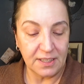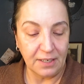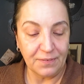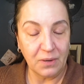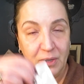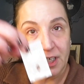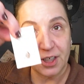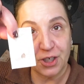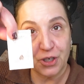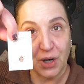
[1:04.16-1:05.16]
stuff, I
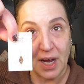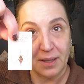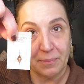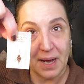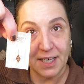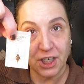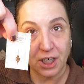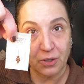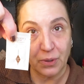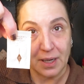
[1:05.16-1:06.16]
wanted to try the
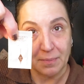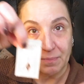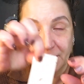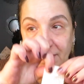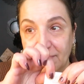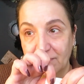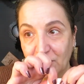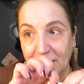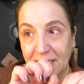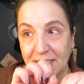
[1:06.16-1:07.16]
magic cream
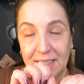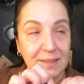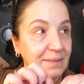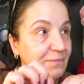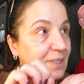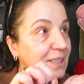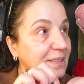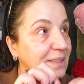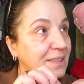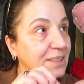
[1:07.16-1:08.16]
with this. Well,
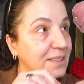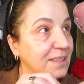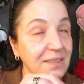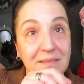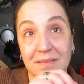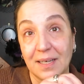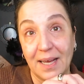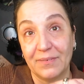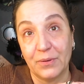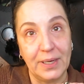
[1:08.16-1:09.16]
it's just gonna
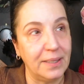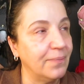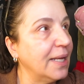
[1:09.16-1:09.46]
have to wait.